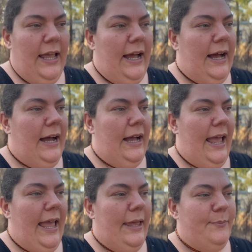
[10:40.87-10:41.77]

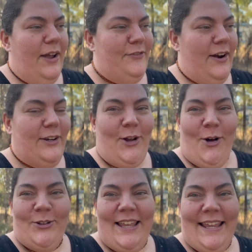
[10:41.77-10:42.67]
and my friend
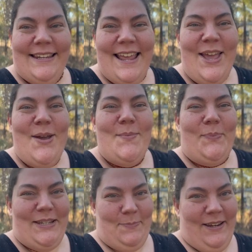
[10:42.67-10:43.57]
Nicole in
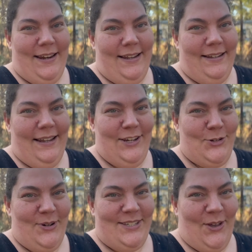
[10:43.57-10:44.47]
Brisbane
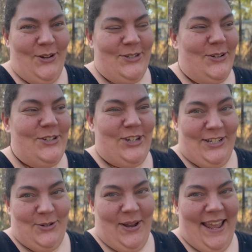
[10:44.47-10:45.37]
enjoys those because
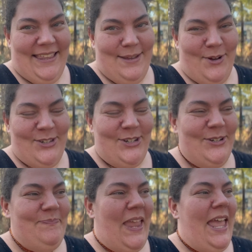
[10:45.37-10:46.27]
she's who I hand them on to.